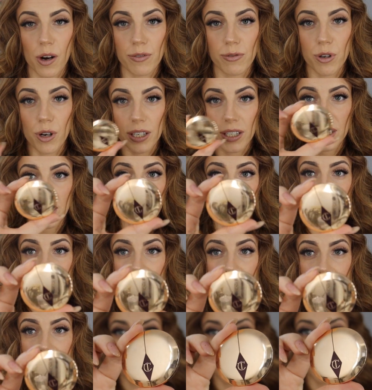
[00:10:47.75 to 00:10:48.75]
I've tried
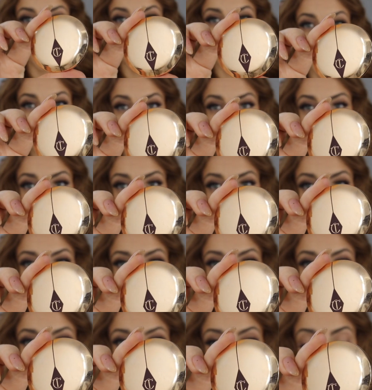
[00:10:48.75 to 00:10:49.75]
today, this bad
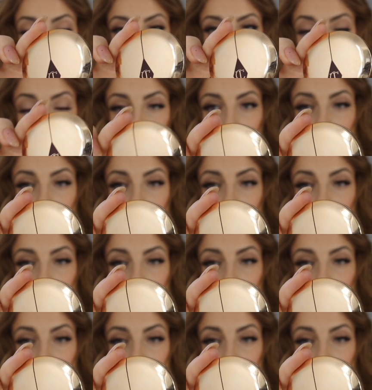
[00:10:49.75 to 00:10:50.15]
boy,